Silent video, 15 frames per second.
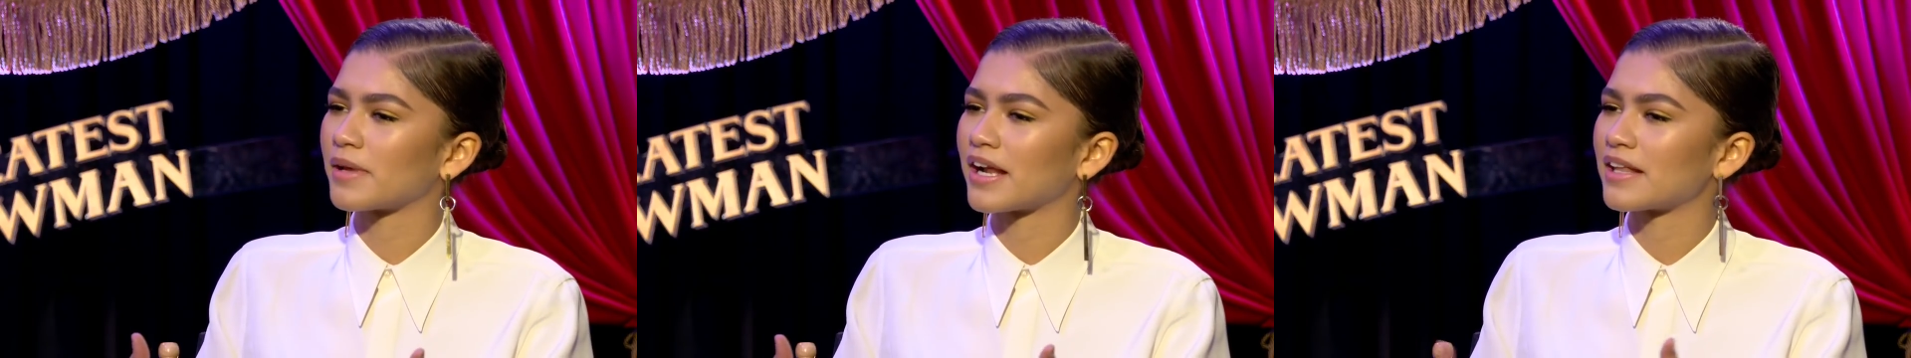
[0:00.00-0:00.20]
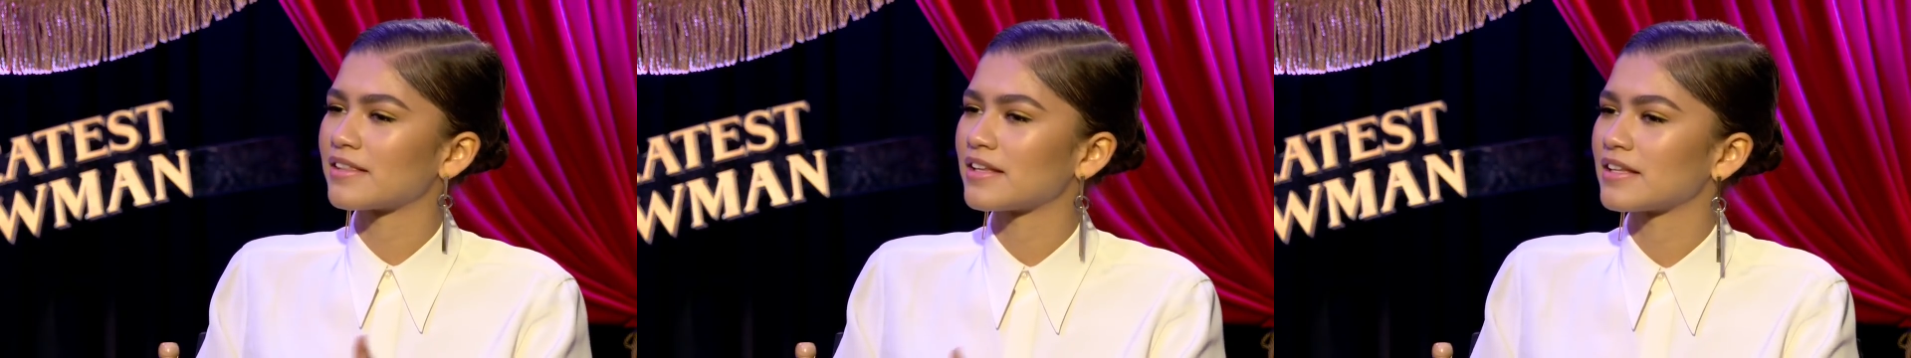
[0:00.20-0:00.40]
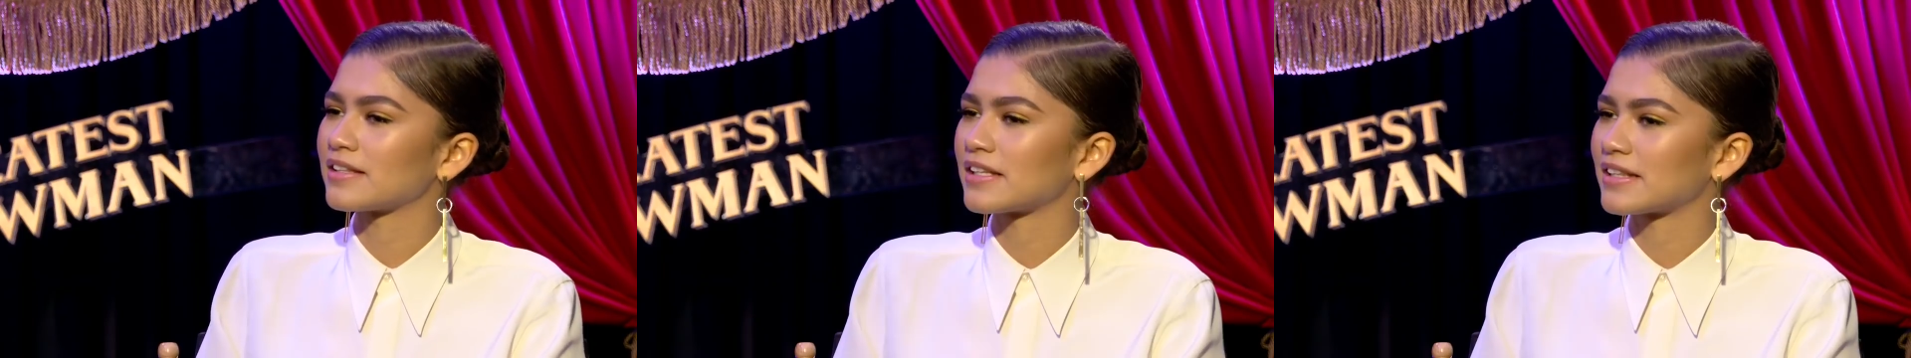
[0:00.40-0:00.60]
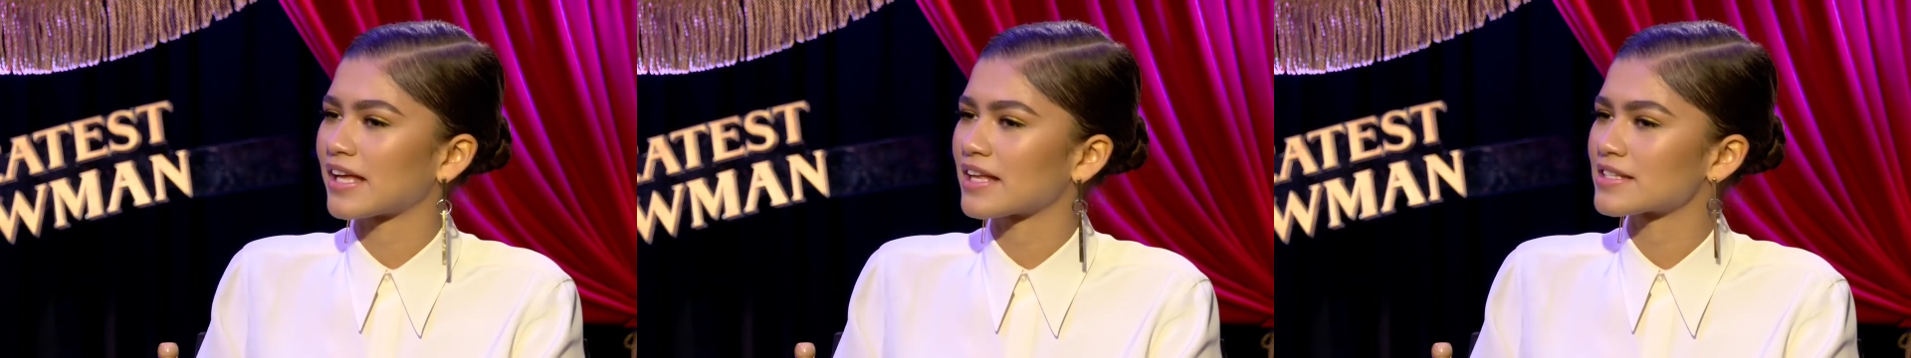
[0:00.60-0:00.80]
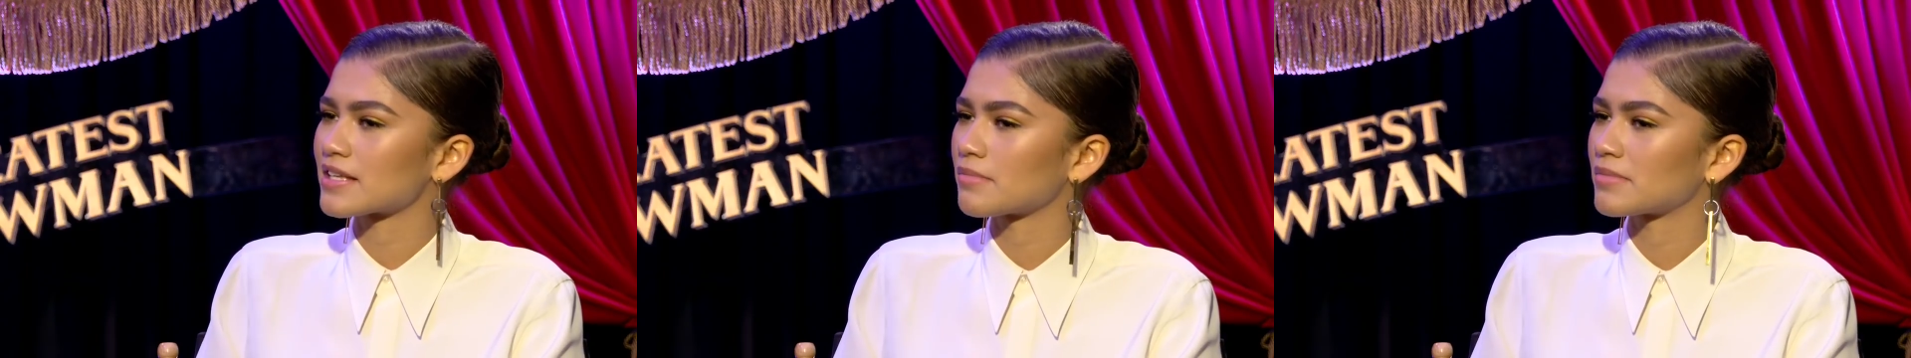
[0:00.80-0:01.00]
And I think that
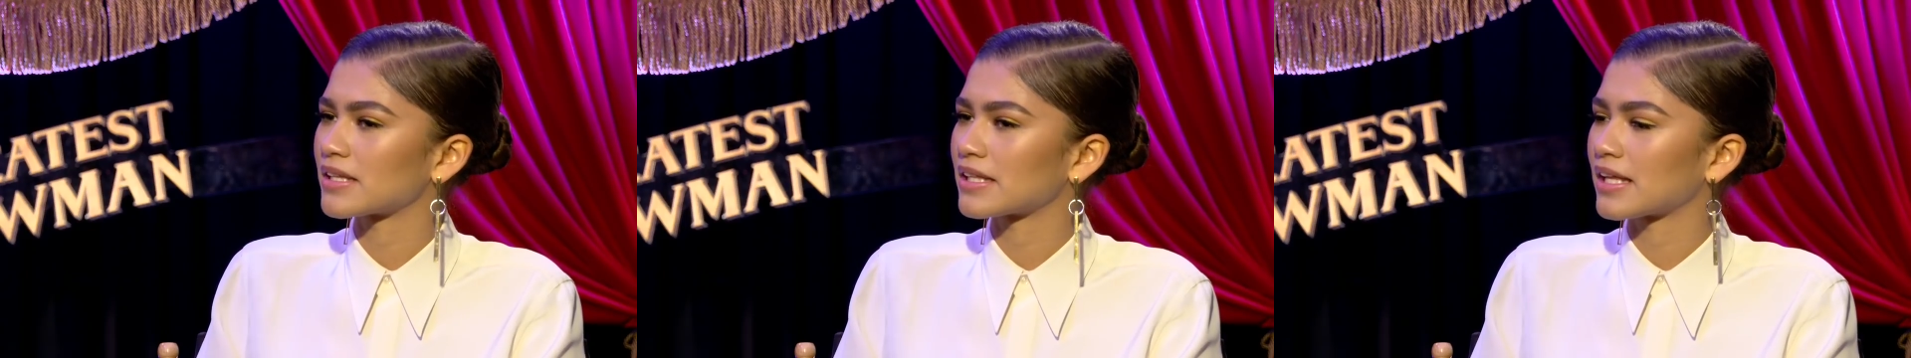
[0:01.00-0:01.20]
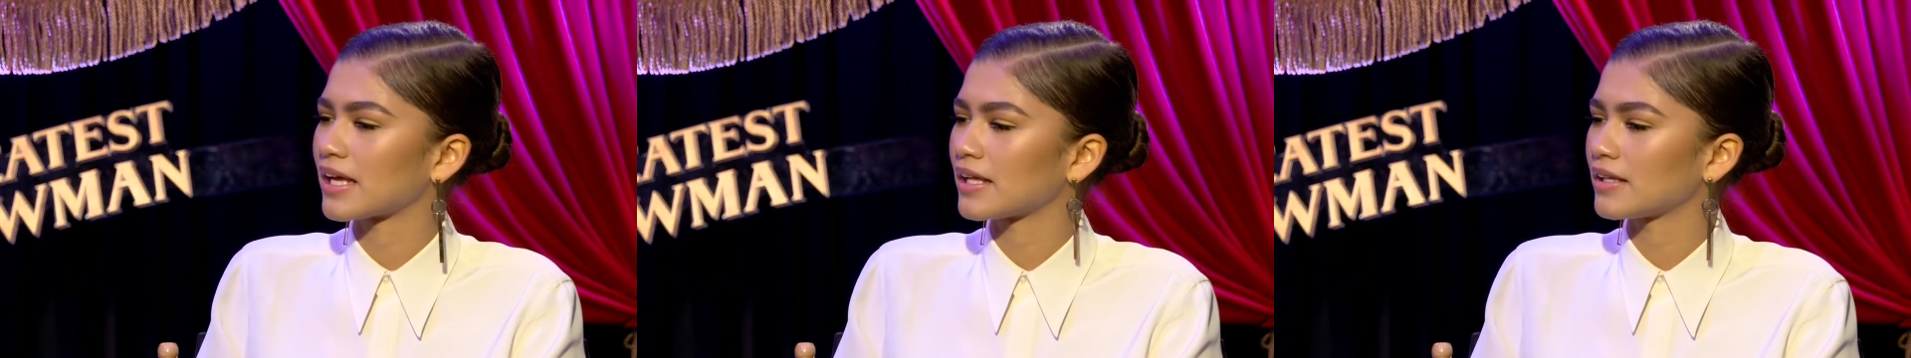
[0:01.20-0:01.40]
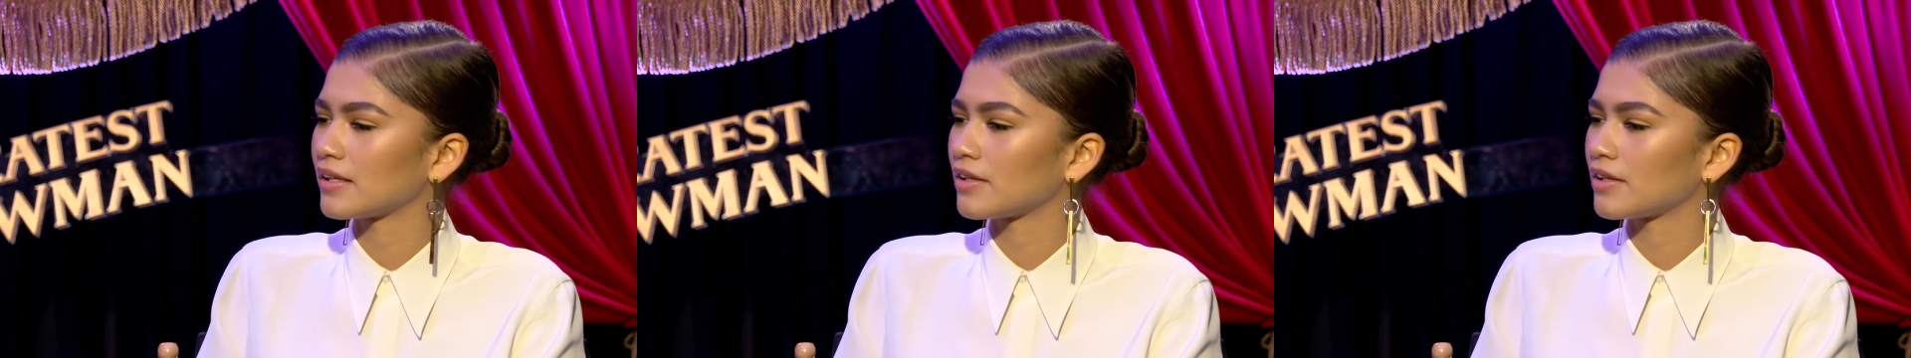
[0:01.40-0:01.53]
that's something that,